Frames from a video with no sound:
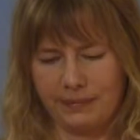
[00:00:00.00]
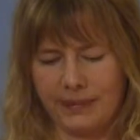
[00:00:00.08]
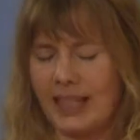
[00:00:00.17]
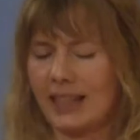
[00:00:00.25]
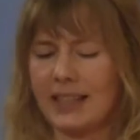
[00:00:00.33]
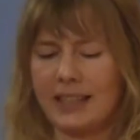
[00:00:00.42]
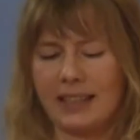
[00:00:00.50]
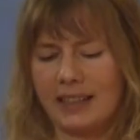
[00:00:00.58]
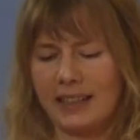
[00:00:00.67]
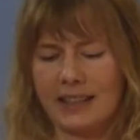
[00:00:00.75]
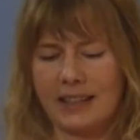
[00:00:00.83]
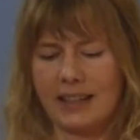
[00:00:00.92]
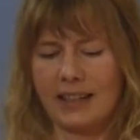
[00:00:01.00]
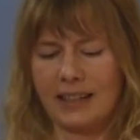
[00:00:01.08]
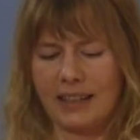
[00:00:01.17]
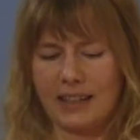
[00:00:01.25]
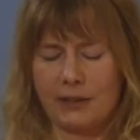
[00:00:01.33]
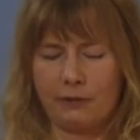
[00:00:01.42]
yeah, it's
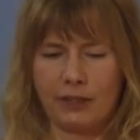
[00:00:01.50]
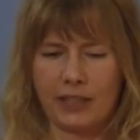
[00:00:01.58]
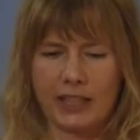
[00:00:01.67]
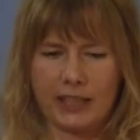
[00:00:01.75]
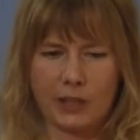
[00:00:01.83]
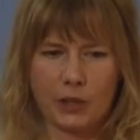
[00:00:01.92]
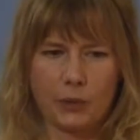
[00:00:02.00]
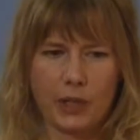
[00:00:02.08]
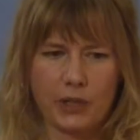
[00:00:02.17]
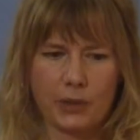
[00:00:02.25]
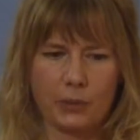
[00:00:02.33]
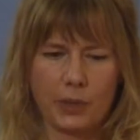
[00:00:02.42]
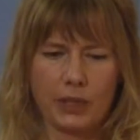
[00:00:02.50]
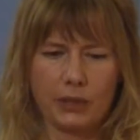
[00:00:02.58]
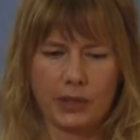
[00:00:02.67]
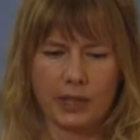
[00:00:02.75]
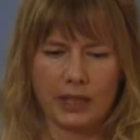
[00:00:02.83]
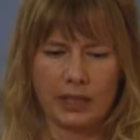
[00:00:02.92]
a funny situation when
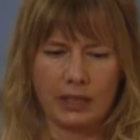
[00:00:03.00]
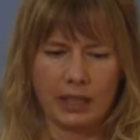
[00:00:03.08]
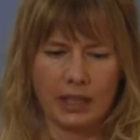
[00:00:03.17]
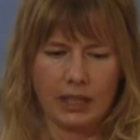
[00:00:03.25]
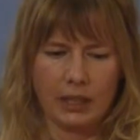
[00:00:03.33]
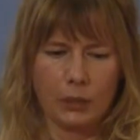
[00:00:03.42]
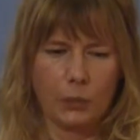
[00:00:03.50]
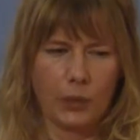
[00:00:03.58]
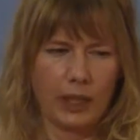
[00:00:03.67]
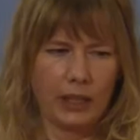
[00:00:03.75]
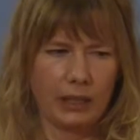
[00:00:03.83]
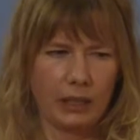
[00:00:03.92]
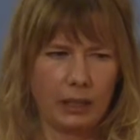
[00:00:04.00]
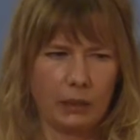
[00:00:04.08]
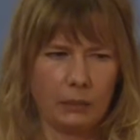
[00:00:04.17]
you can. When